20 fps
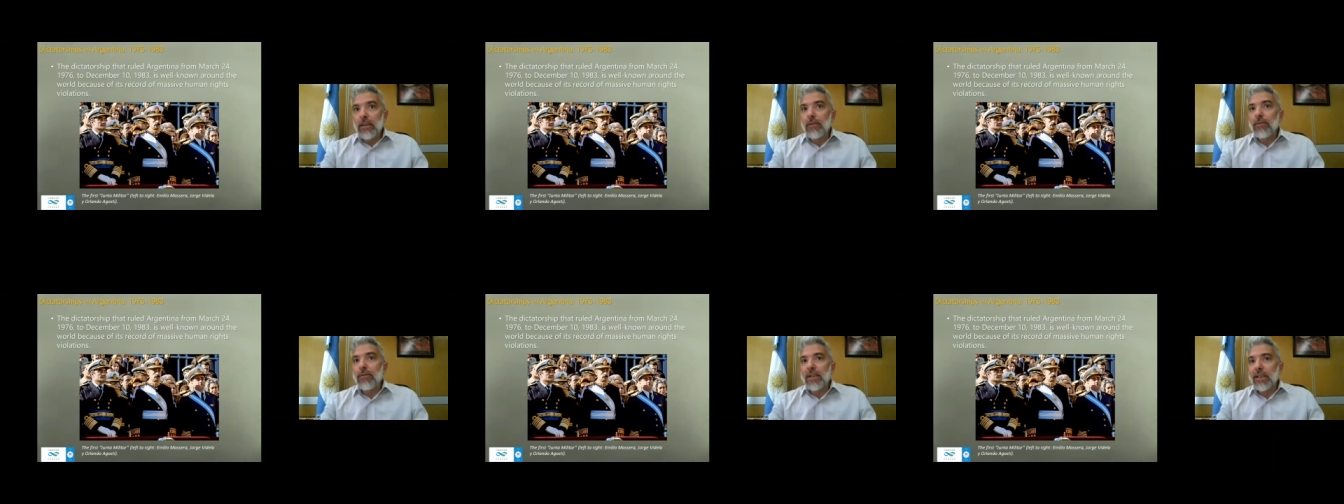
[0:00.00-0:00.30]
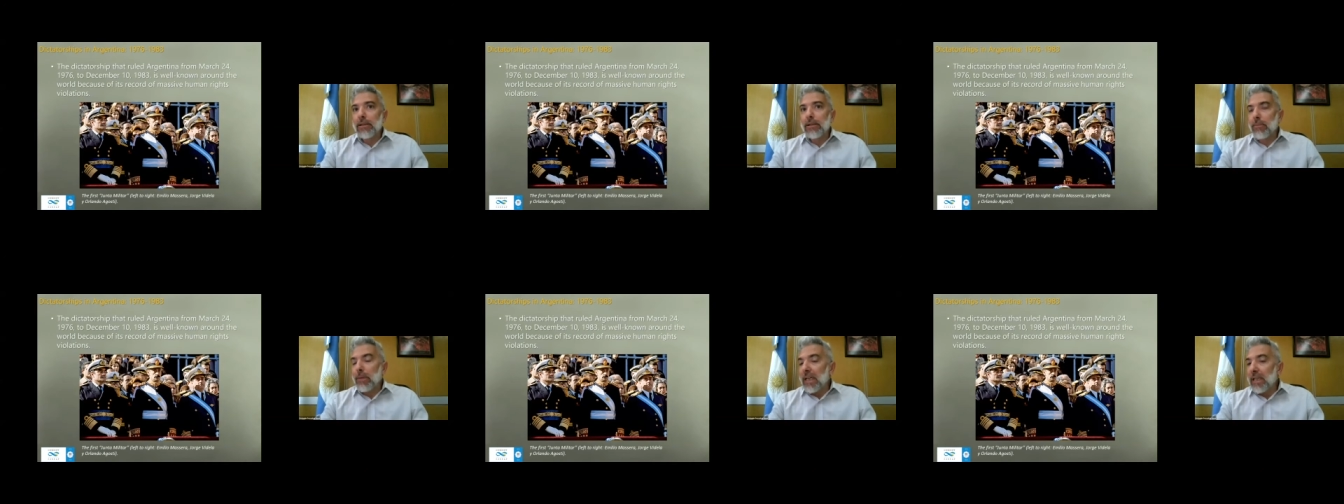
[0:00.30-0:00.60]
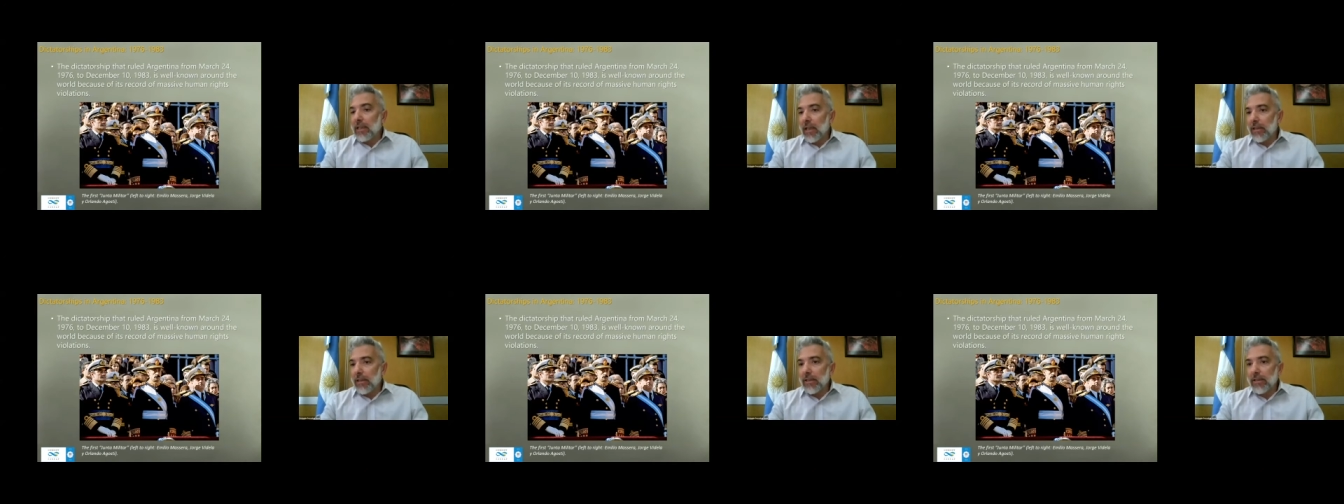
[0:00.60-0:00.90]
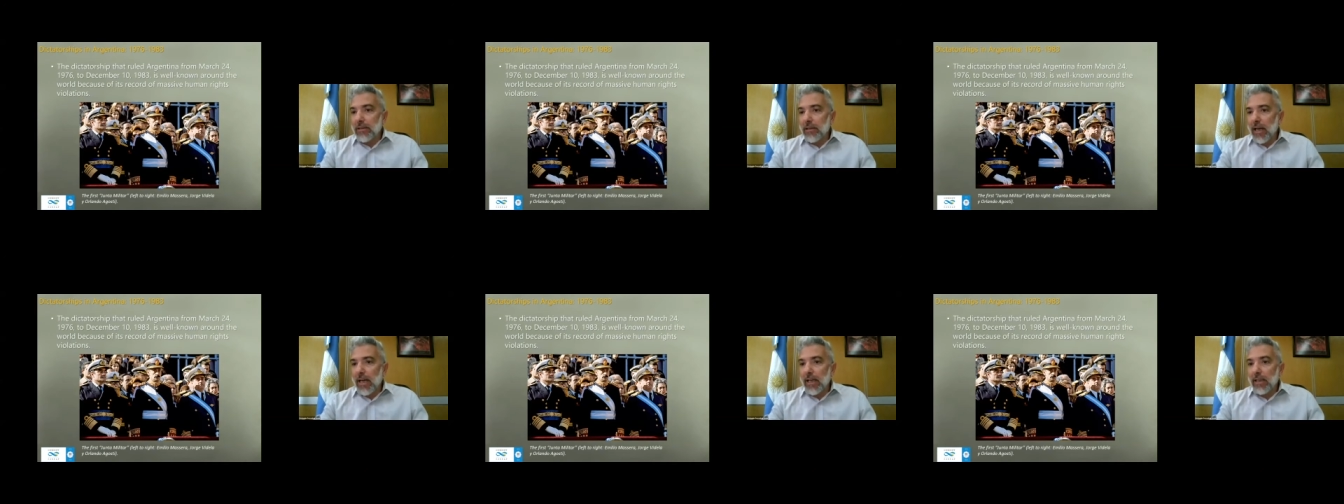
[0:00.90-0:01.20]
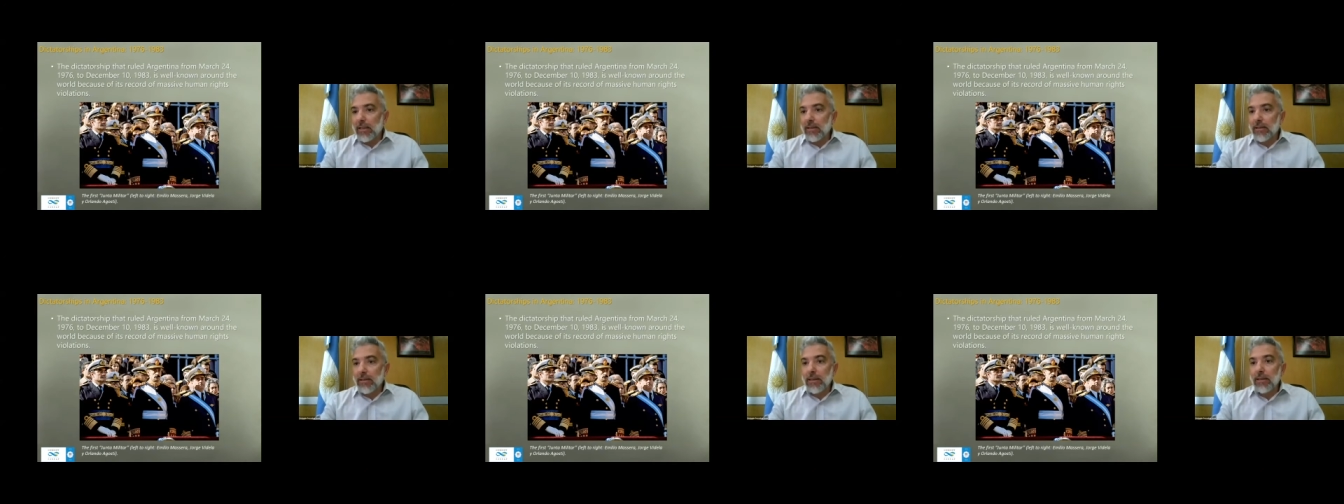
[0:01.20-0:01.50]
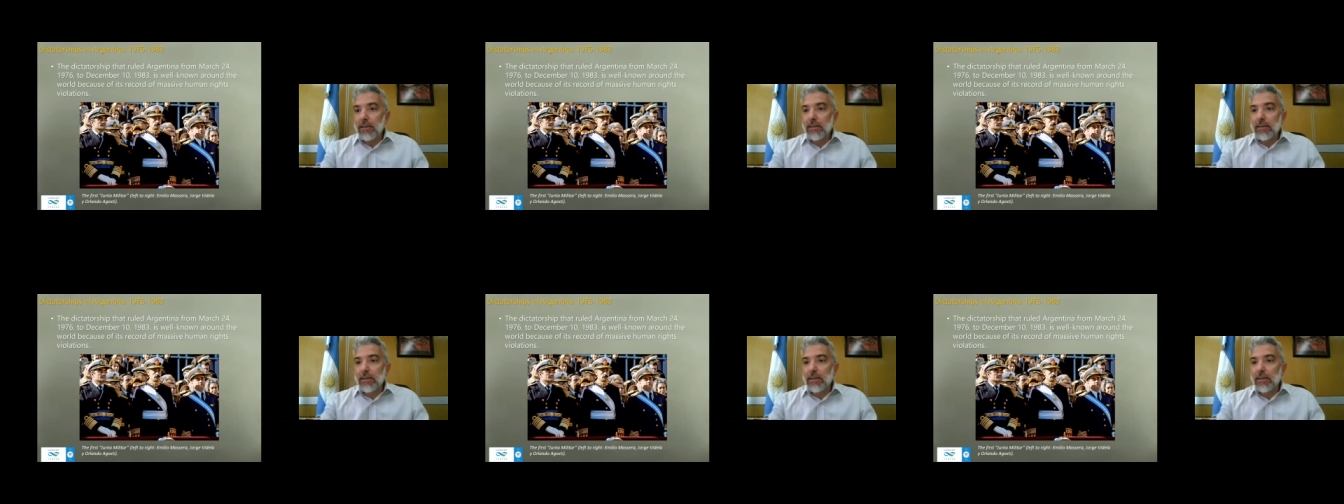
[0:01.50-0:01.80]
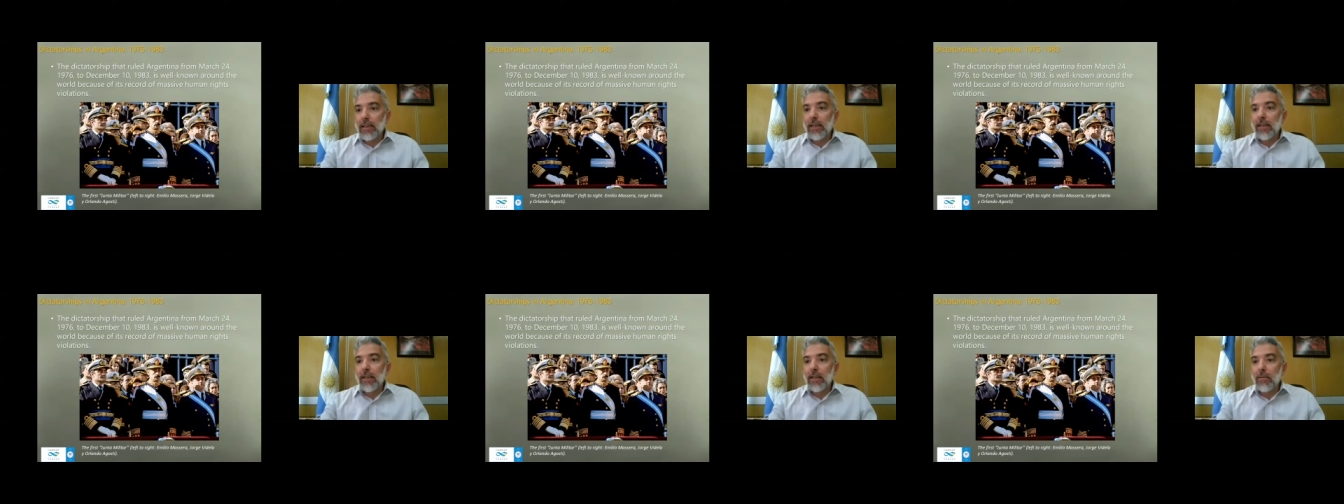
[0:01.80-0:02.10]
different military strikes
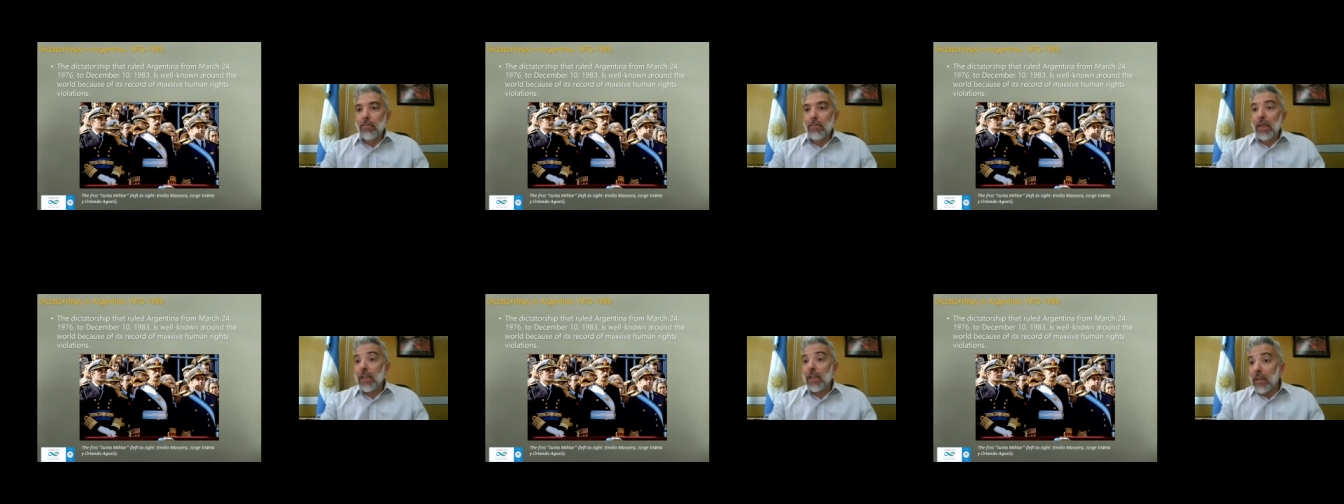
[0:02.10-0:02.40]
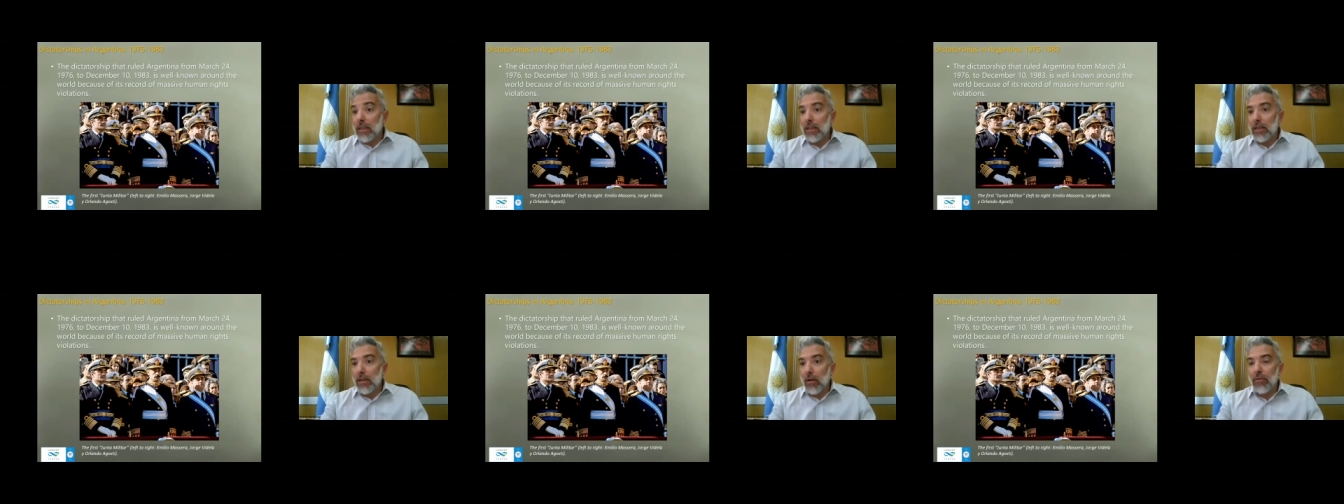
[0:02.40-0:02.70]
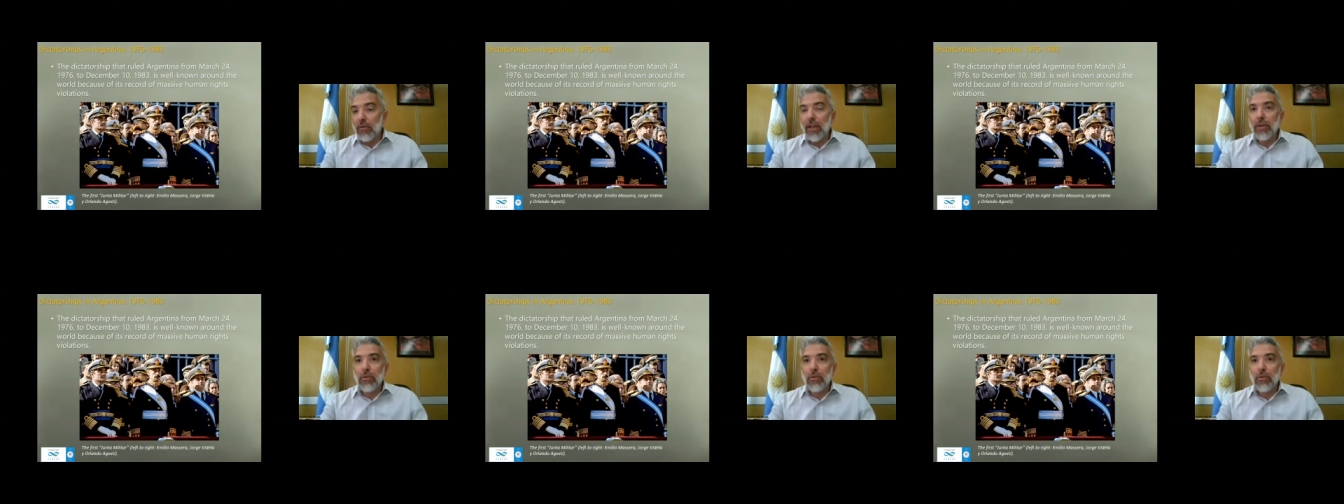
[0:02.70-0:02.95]
since the beginning of